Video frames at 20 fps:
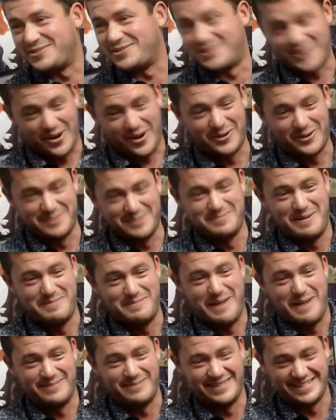was older than my
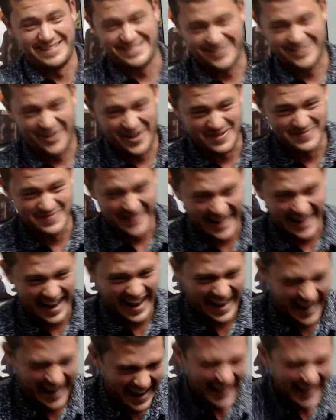mum at the time.
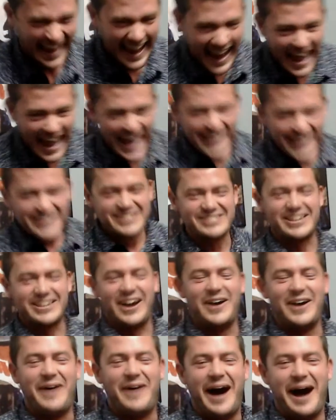Yeah. So
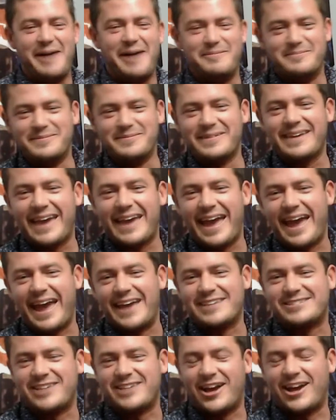
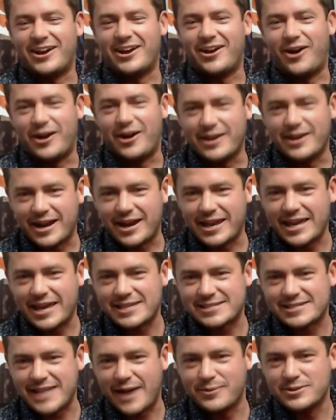I
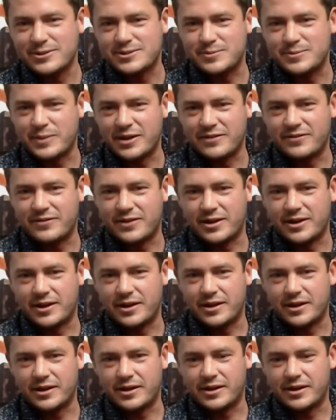guess that was a bit of
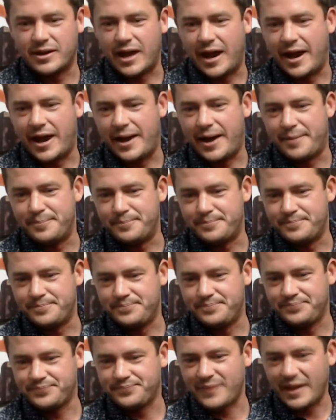a
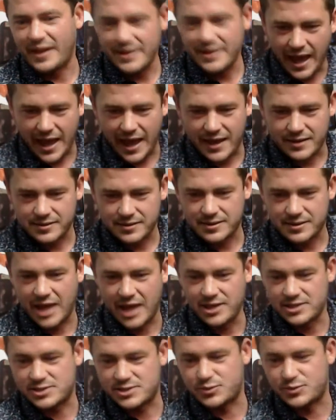can you